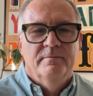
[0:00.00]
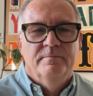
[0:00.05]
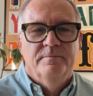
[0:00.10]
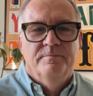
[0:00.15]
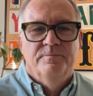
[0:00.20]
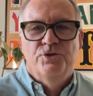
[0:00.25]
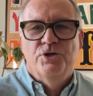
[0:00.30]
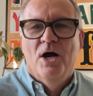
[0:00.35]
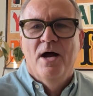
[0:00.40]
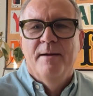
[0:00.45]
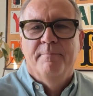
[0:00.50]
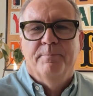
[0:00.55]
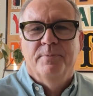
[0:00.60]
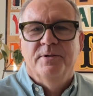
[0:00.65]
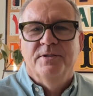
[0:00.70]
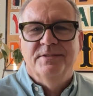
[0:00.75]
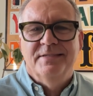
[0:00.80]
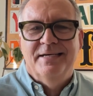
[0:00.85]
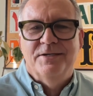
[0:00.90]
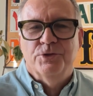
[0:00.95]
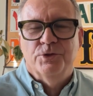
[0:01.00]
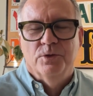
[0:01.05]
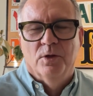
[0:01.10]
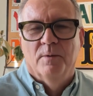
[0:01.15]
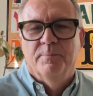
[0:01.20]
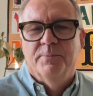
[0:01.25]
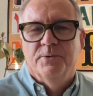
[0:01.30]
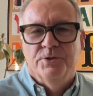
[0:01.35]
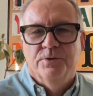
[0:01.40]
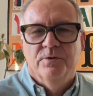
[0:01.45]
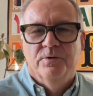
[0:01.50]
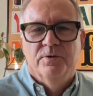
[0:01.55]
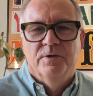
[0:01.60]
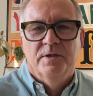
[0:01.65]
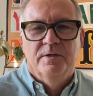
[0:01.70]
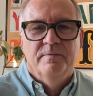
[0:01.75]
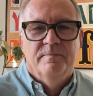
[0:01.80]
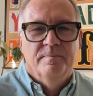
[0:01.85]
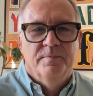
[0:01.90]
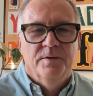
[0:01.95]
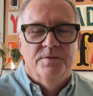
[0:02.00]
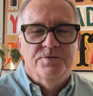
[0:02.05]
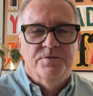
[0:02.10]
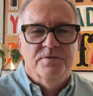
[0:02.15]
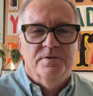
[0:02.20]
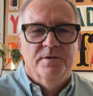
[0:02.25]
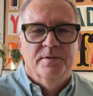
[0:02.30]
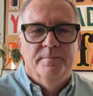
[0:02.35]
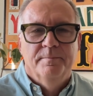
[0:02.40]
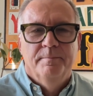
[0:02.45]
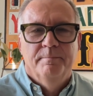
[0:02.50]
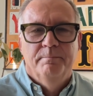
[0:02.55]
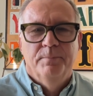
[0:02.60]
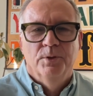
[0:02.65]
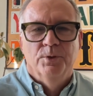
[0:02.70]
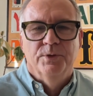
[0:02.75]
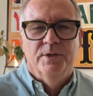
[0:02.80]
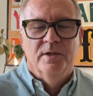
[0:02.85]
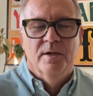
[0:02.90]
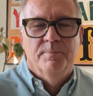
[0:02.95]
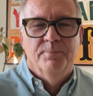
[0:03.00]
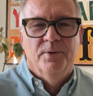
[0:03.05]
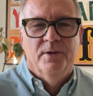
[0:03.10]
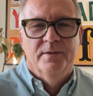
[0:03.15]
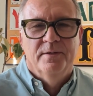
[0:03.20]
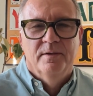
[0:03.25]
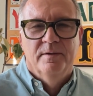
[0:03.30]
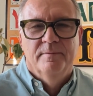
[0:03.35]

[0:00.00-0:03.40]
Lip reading: giant potential opportunity that's building up right now.